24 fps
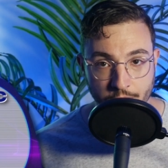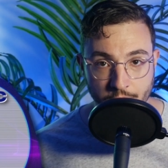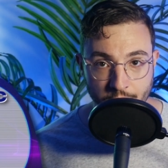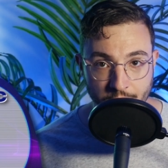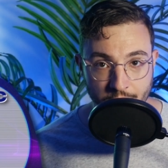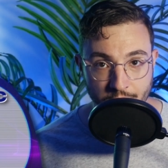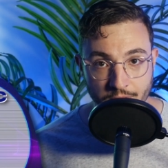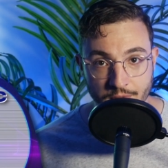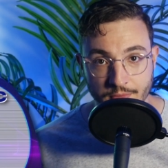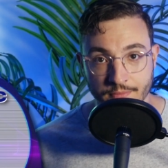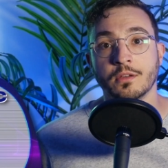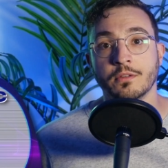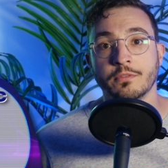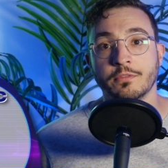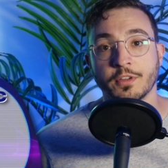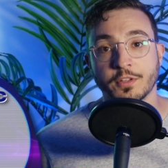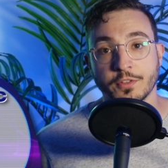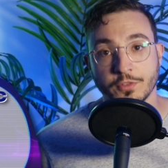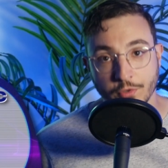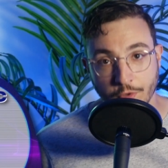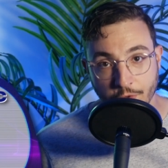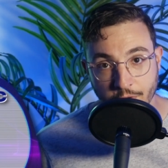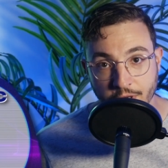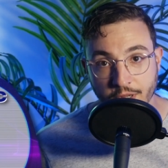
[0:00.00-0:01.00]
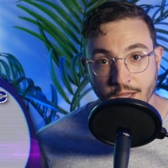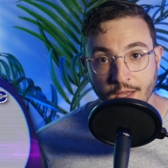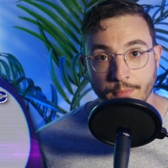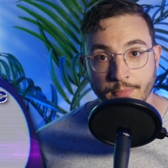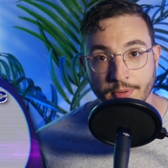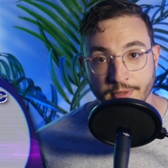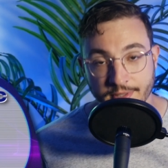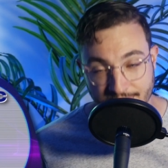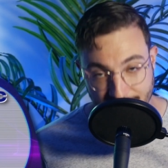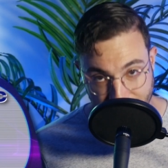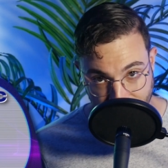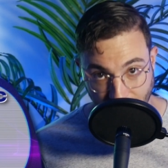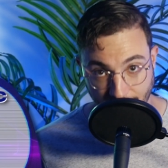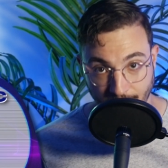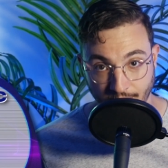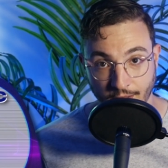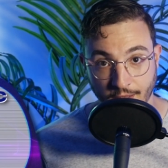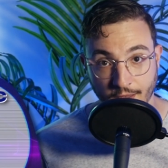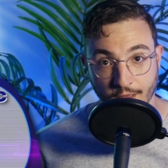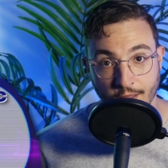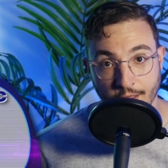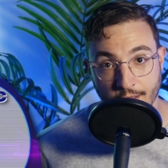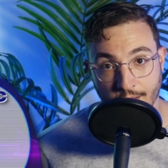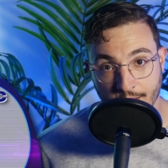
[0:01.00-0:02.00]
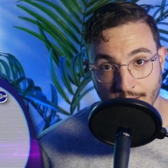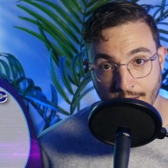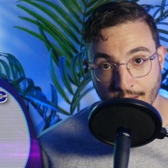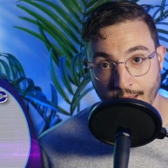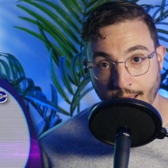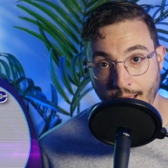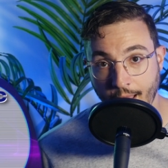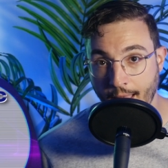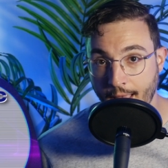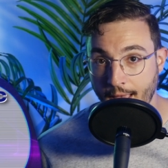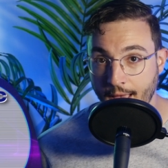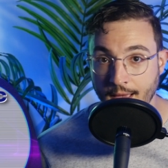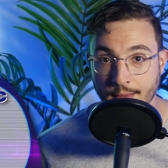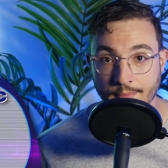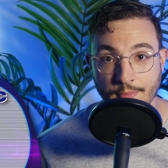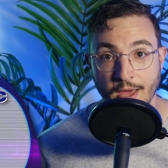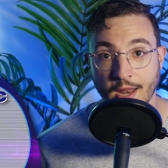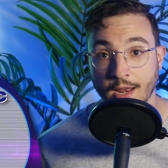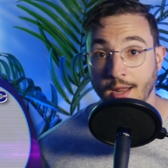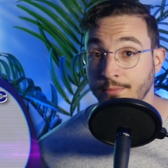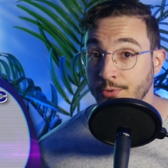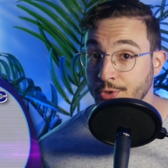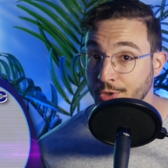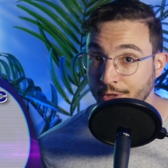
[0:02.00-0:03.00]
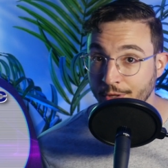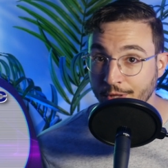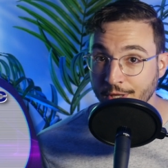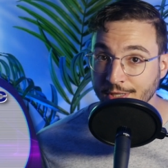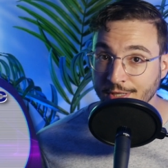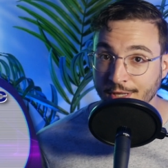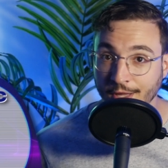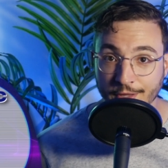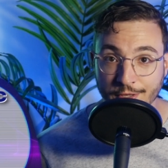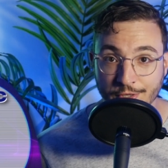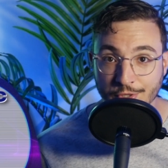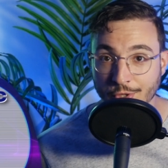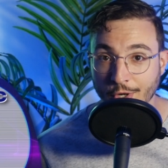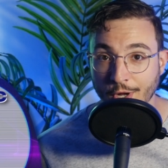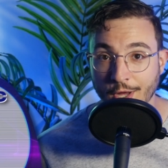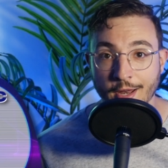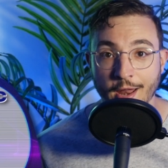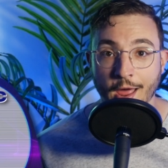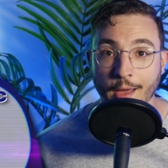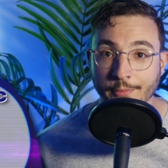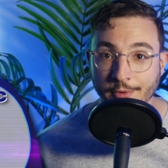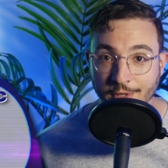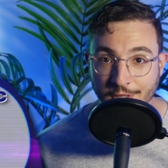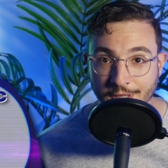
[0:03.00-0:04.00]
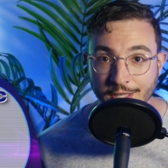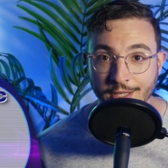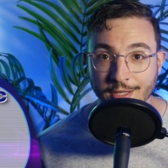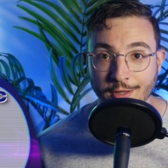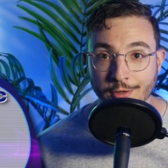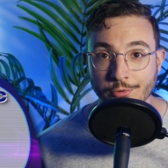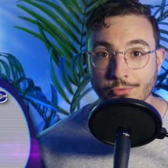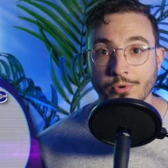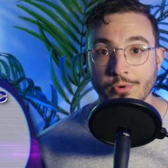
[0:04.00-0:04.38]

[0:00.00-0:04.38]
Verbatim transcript: alert. Viktoria Plzeň. Hey man, I'm sure they saw this draw and emulated the